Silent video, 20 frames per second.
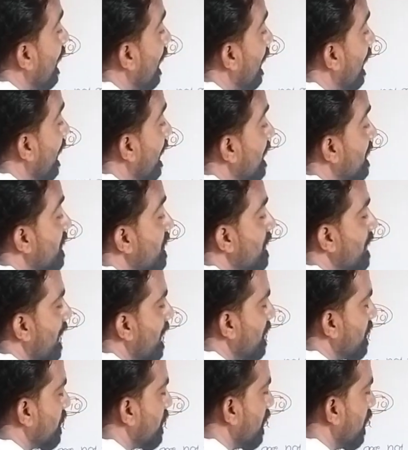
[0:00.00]
less
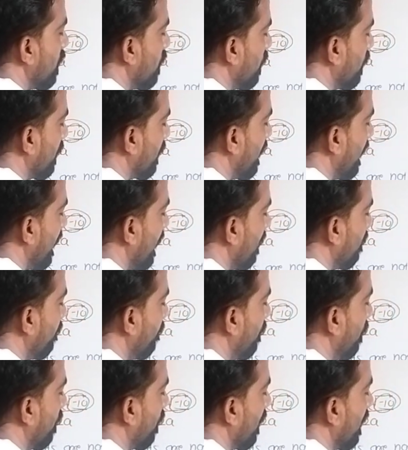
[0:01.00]
than 0.
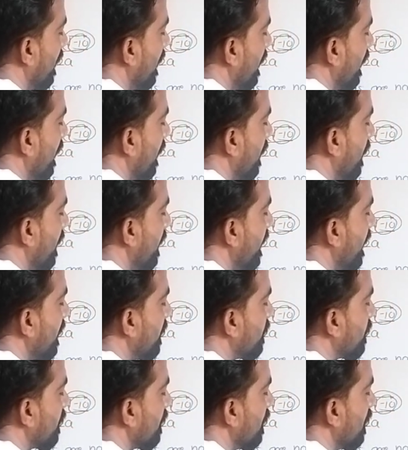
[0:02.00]
Therefore,
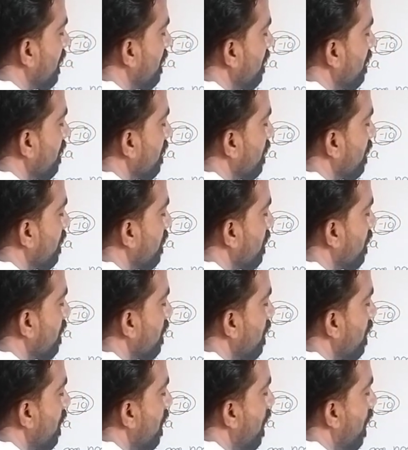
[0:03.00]
nature
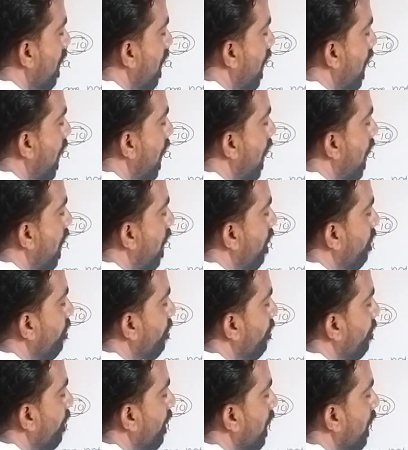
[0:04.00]

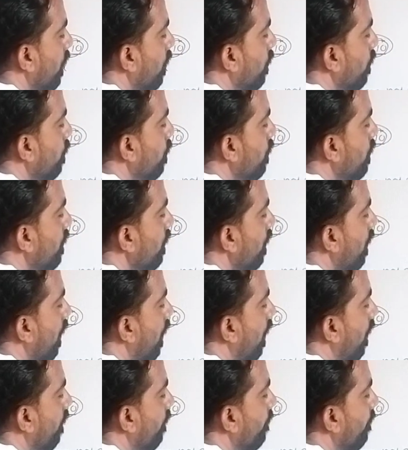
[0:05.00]
of root
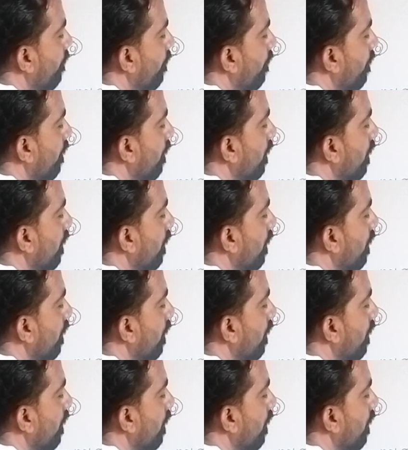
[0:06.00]
of